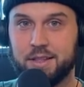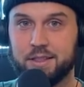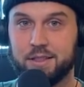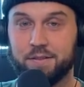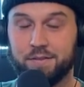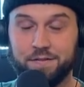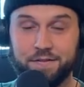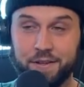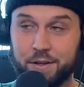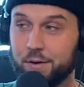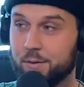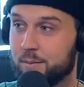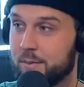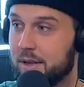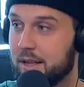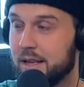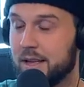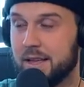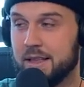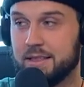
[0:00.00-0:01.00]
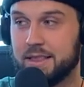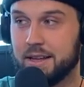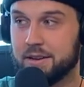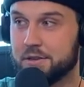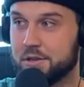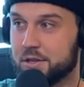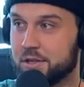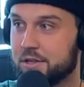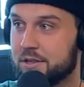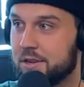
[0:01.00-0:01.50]
The film that
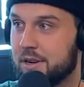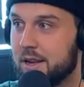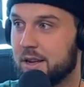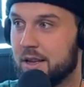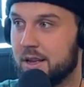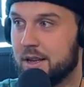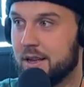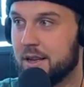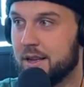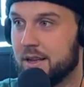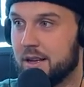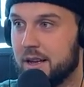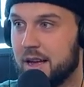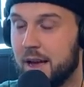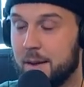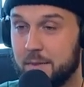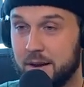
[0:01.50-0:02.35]
just, I